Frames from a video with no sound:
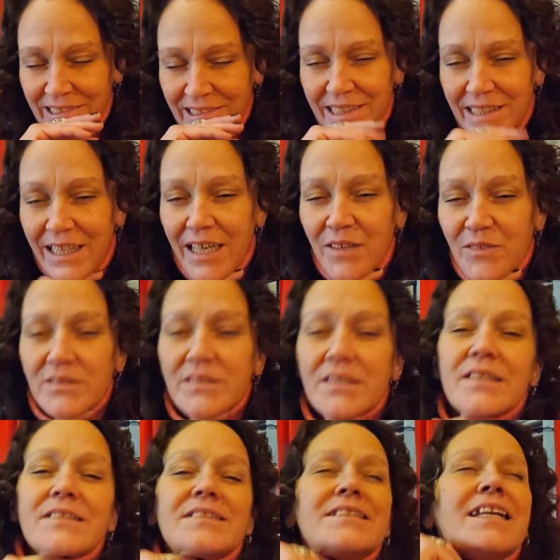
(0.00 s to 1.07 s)
I was
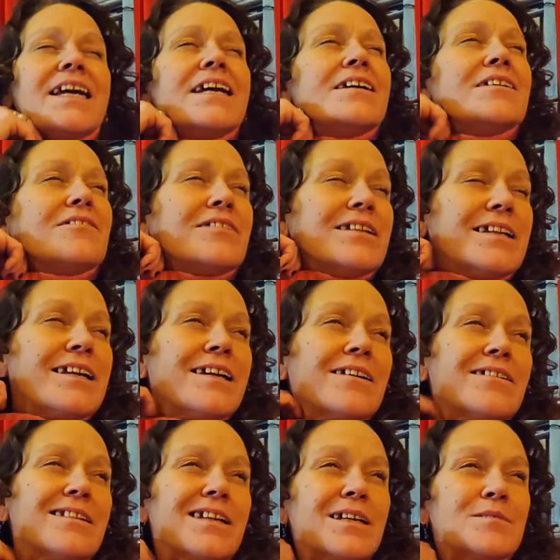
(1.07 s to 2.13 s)
like down and out.
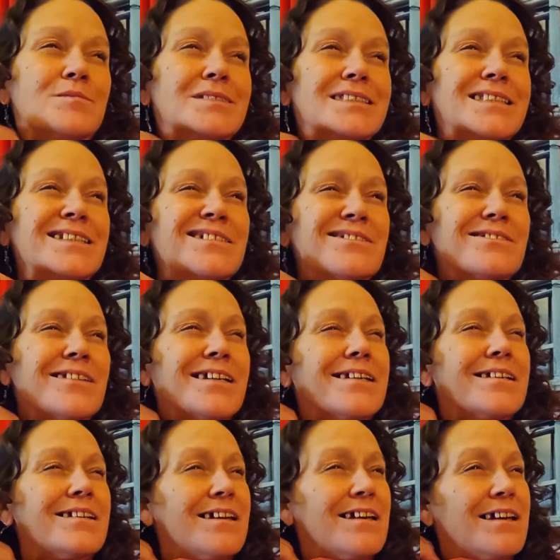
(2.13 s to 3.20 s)
I'm
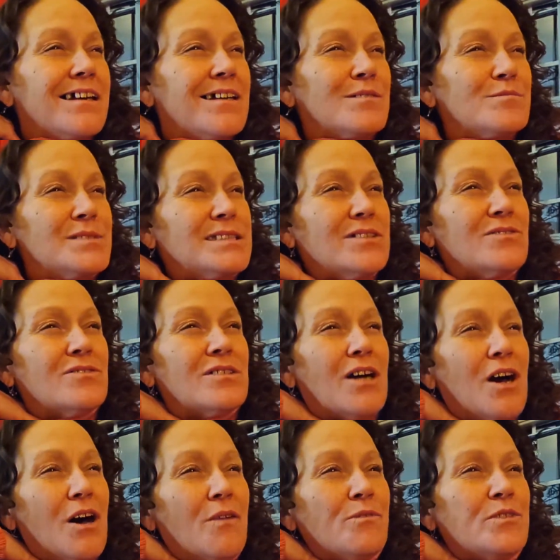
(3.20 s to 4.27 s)
still
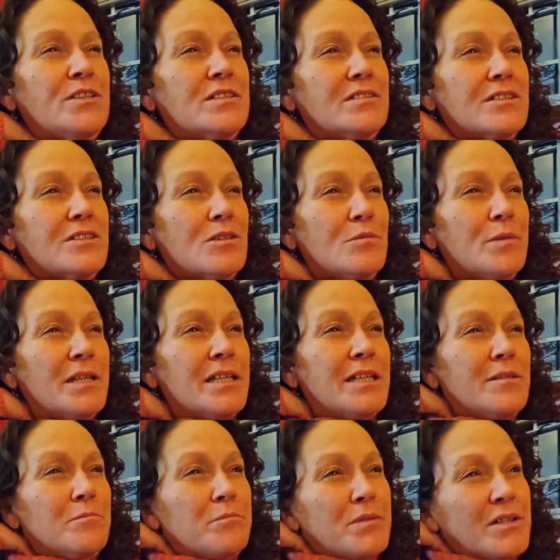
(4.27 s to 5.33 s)
coughing a little
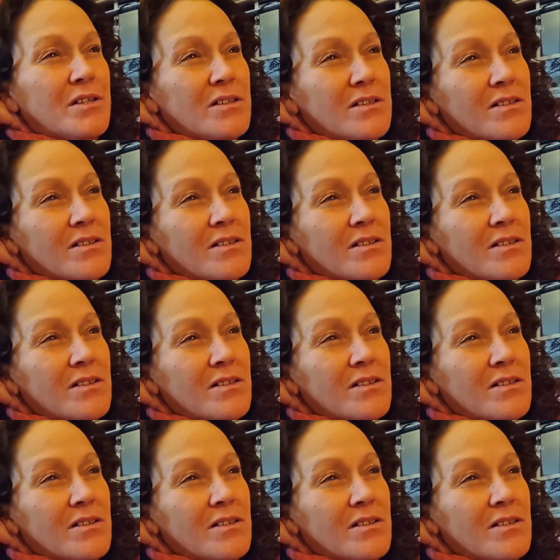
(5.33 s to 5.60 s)
bit, but